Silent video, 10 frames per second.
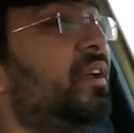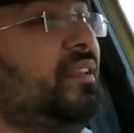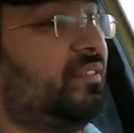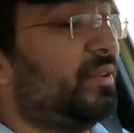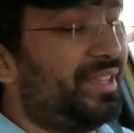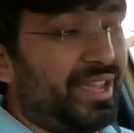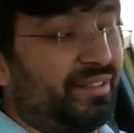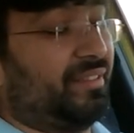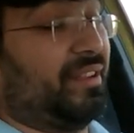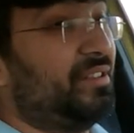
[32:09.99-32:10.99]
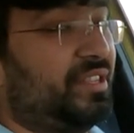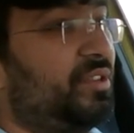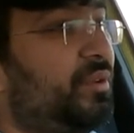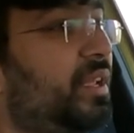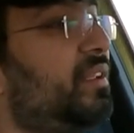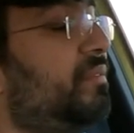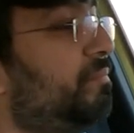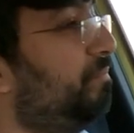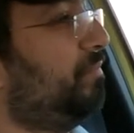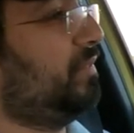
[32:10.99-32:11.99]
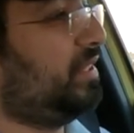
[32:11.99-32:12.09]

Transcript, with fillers: So yes, continuing,